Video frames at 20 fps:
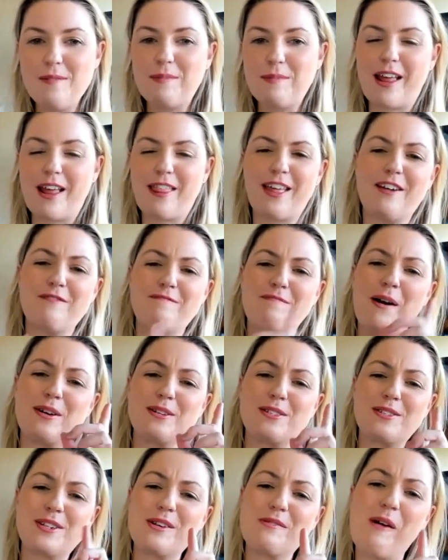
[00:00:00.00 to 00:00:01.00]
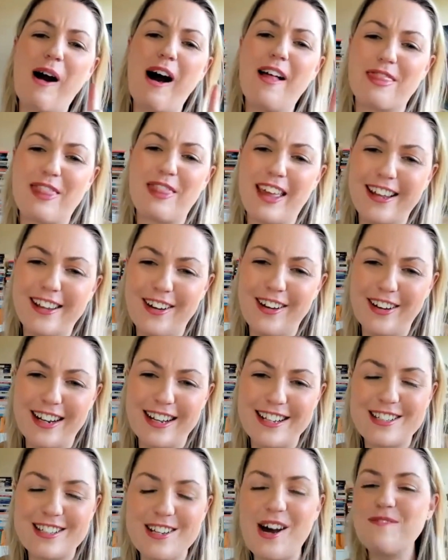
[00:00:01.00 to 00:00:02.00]
but I think I've posted one thing on
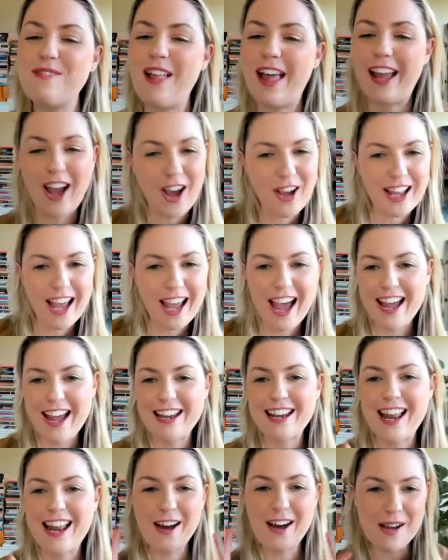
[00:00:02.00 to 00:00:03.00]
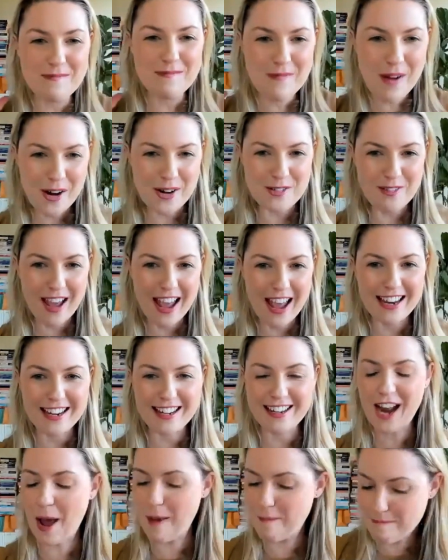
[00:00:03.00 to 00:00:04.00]
it. So I'm like, okay, now I'm
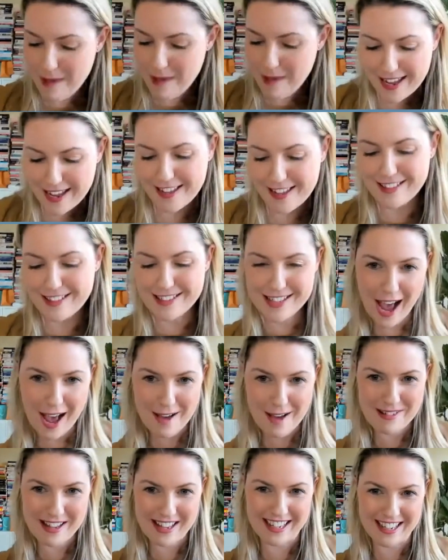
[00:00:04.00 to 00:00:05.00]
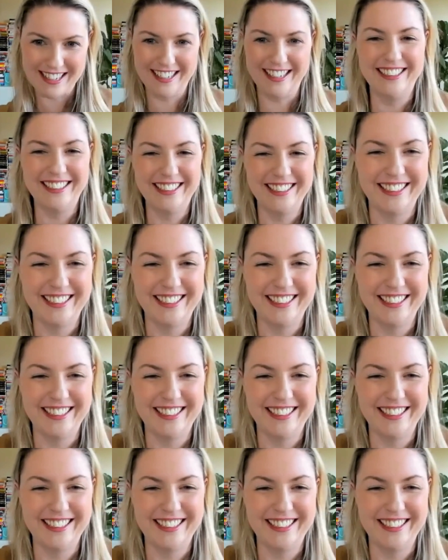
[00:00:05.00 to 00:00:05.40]
motivated. I'm making this happen.